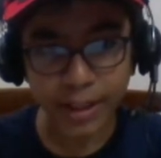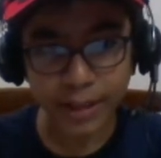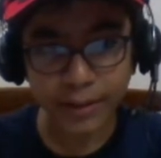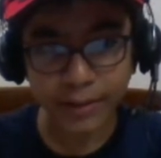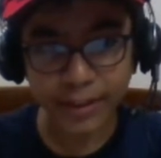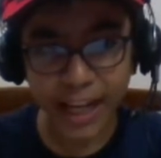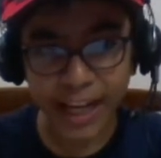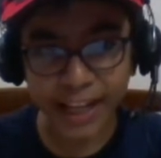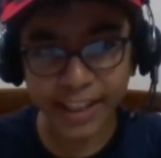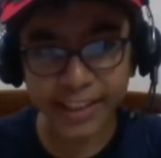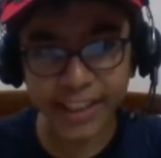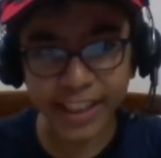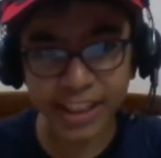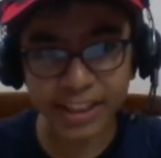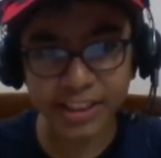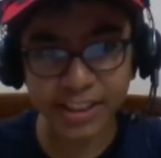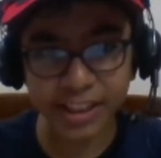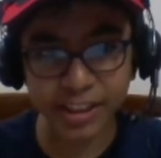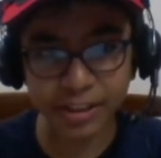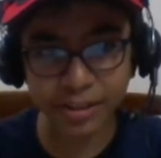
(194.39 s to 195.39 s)
knight
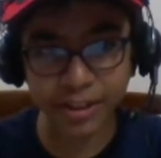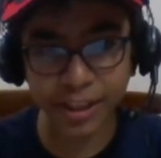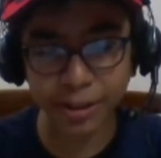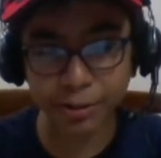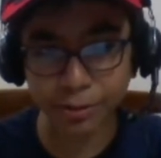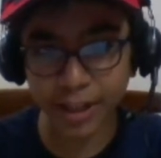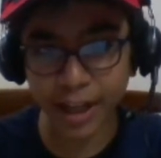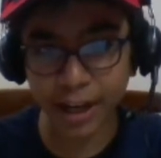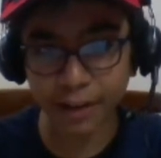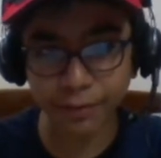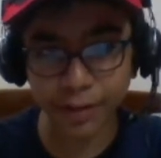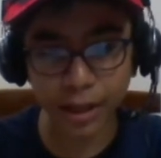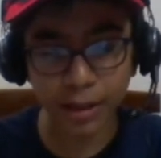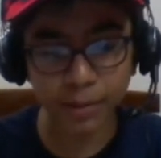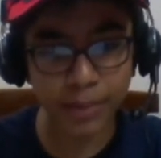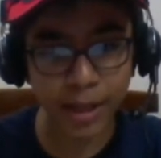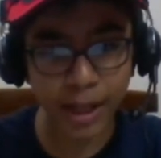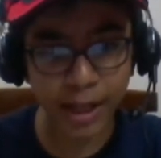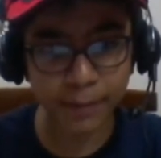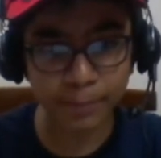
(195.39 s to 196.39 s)
takes g3 could have
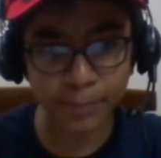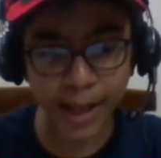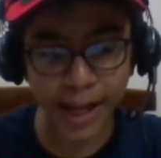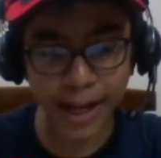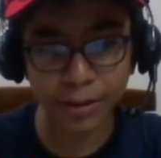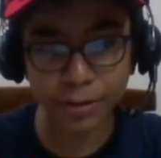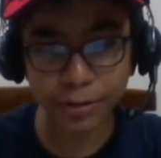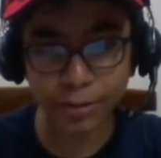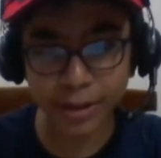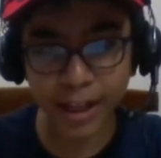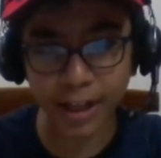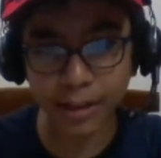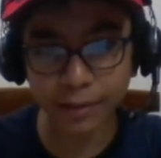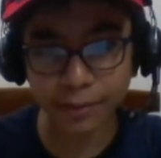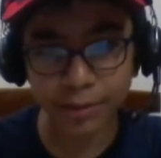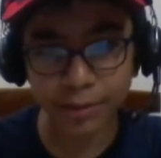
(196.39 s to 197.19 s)
come, and black could have